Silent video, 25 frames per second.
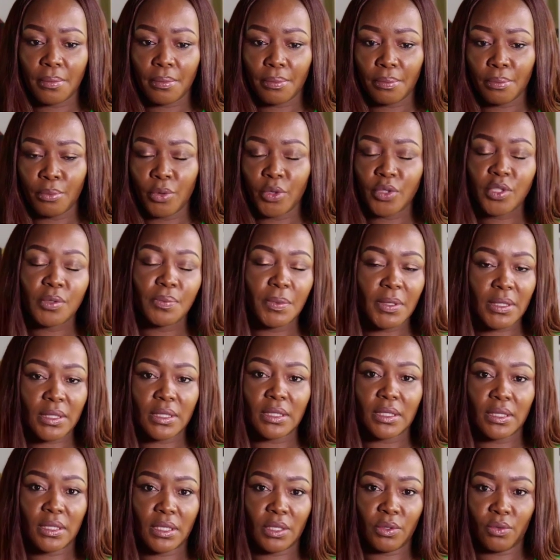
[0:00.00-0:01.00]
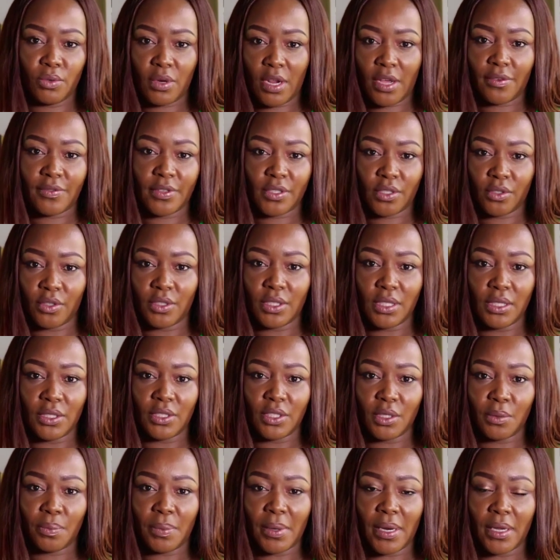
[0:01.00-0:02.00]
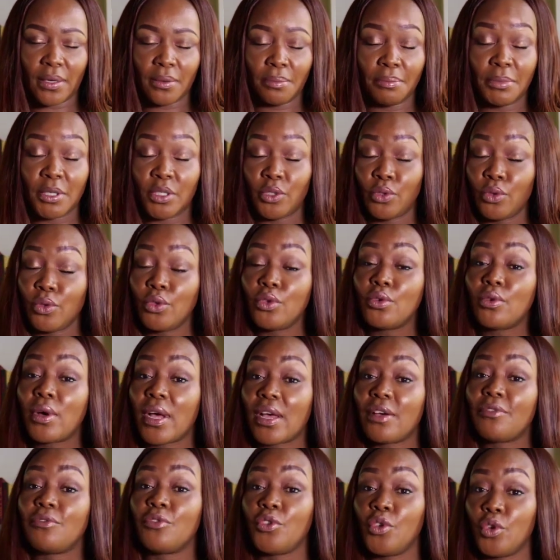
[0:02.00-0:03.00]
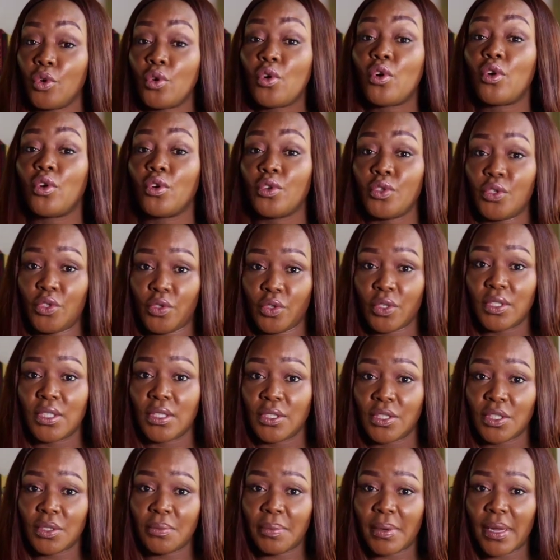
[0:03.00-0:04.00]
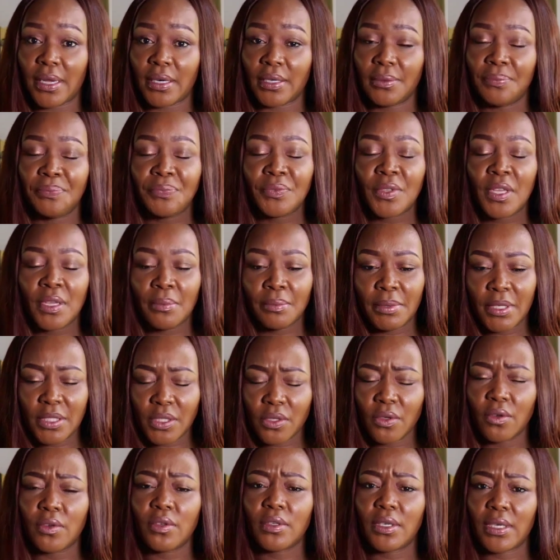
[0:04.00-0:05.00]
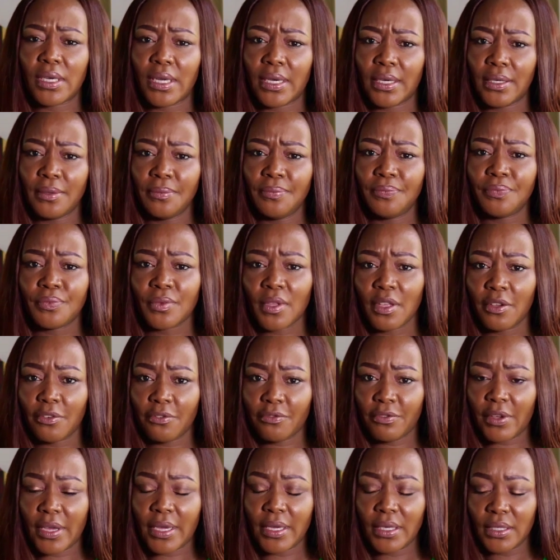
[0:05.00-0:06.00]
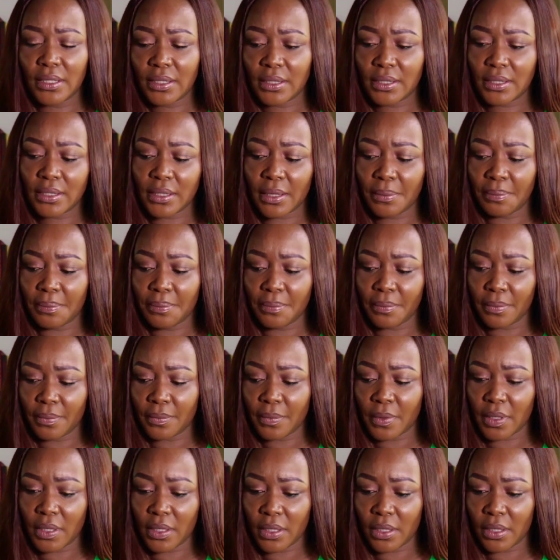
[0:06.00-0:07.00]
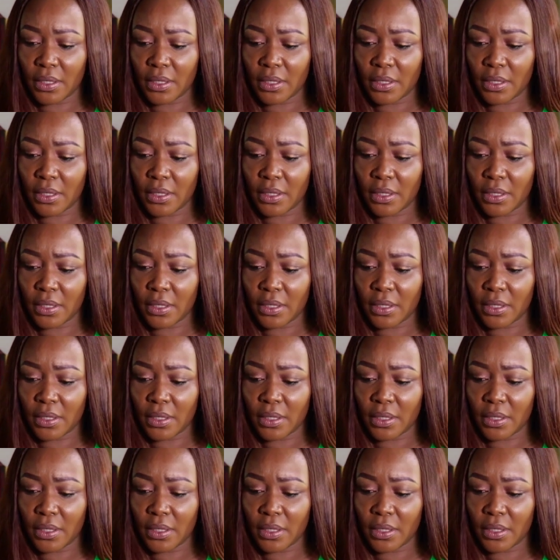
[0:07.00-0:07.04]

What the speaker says: most businesses would have a strategic plan. But do you have your own strategic plan? Please go online, find some,